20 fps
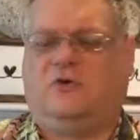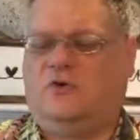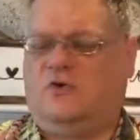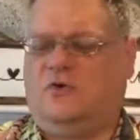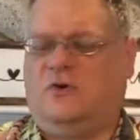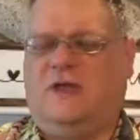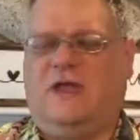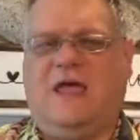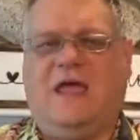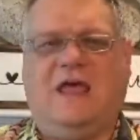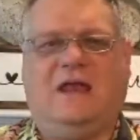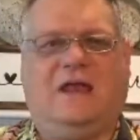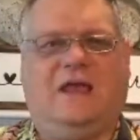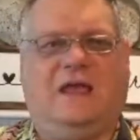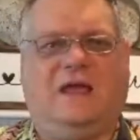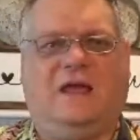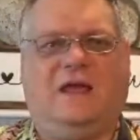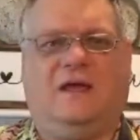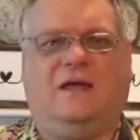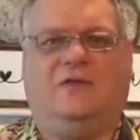to
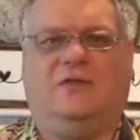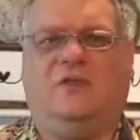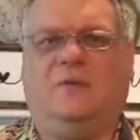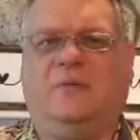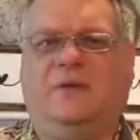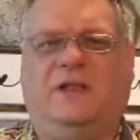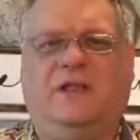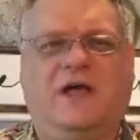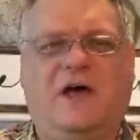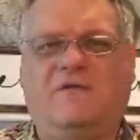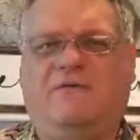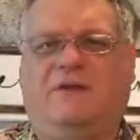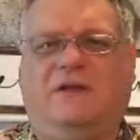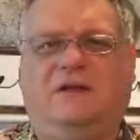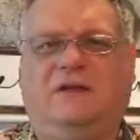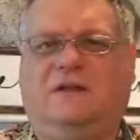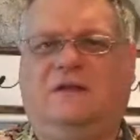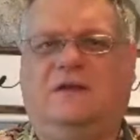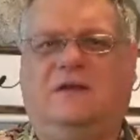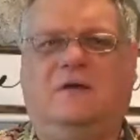creating the
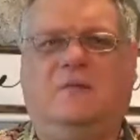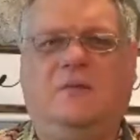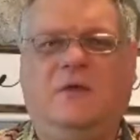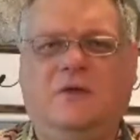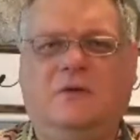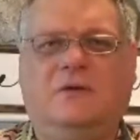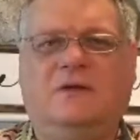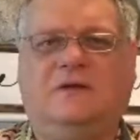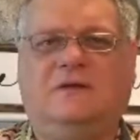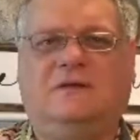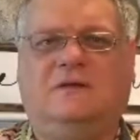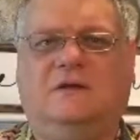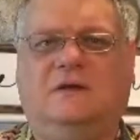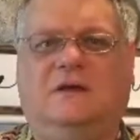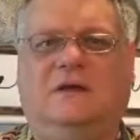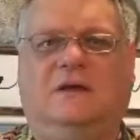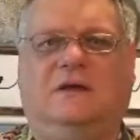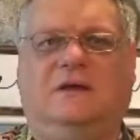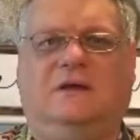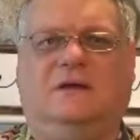beloved
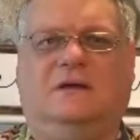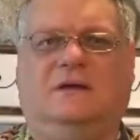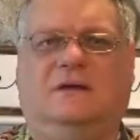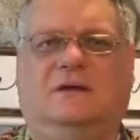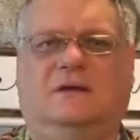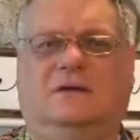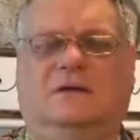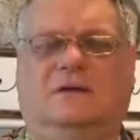community.